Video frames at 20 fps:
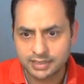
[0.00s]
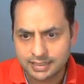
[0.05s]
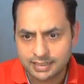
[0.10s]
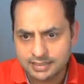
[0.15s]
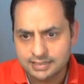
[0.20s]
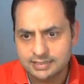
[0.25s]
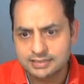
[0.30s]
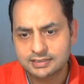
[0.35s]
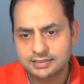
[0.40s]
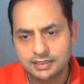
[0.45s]
At
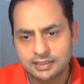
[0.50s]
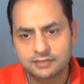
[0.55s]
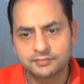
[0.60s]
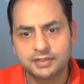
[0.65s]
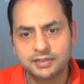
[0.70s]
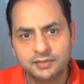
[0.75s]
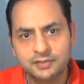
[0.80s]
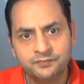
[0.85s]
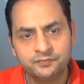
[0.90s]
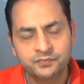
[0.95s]
least it
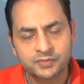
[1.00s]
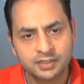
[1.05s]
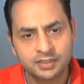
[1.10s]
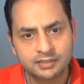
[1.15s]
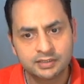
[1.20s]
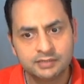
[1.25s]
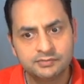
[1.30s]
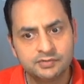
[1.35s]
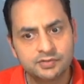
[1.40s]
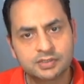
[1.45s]
will
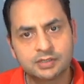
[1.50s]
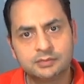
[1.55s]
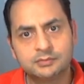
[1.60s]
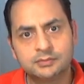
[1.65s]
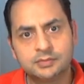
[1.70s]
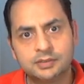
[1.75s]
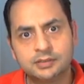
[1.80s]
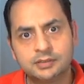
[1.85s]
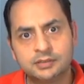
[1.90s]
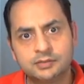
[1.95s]
give you
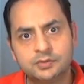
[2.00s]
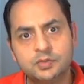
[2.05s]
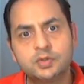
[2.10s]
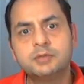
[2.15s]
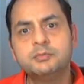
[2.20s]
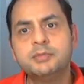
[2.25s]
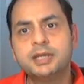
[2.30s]
some you can